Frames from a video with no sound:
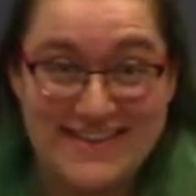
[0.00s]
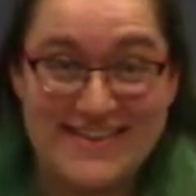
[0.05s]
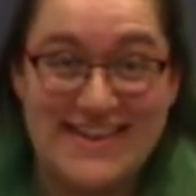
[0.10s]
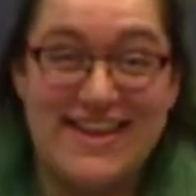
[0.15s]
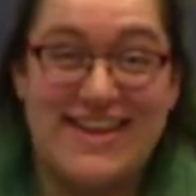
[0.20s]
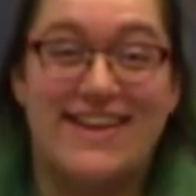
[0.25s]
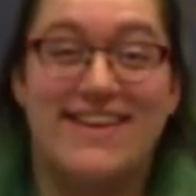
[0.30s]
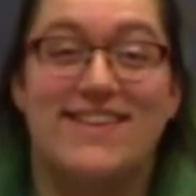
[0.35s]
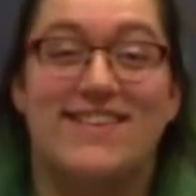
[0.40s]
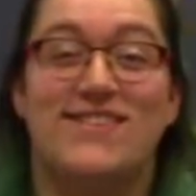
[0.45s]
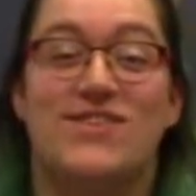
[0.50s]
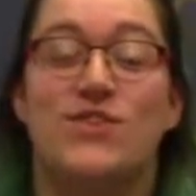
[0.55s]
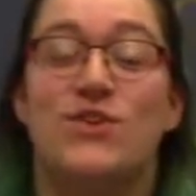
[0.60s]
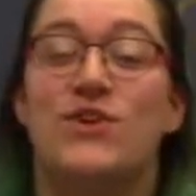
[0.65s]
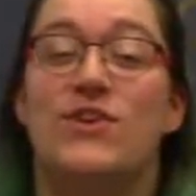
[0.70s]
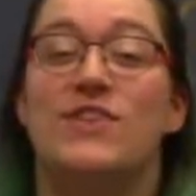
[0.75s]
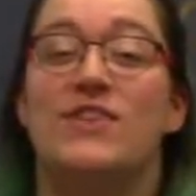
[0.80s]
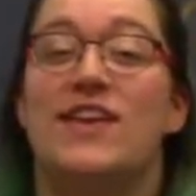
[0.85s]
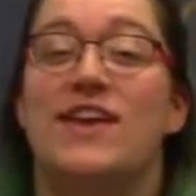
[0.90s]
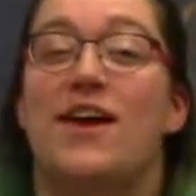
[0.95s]
Today is
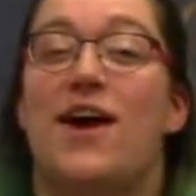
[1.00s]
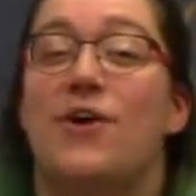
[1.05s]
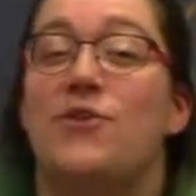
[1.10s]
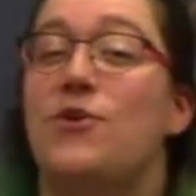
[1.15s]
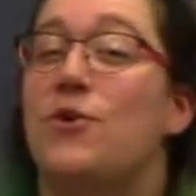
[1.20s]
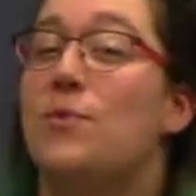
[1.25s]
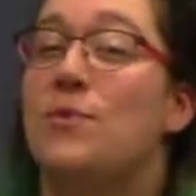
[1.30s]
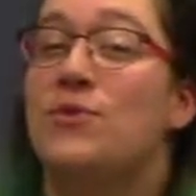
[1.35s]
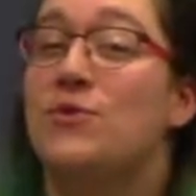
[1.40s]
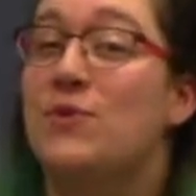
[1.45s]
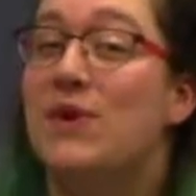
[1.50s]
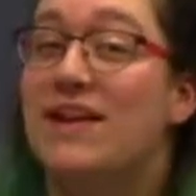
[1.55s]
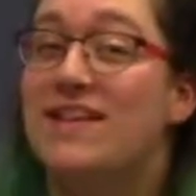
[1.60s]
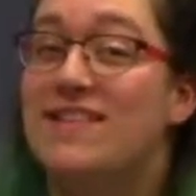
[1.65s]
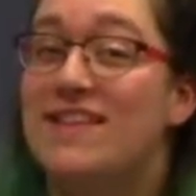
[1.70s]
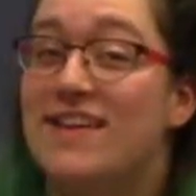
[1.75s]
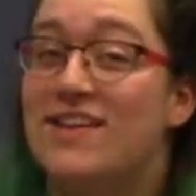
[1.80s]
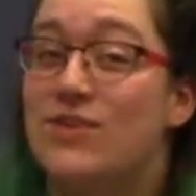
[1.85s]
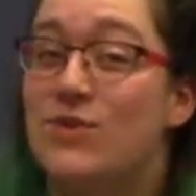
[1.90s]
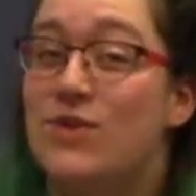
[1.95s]
Thursday, October
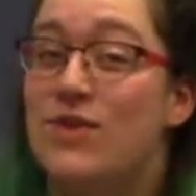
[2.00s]
26,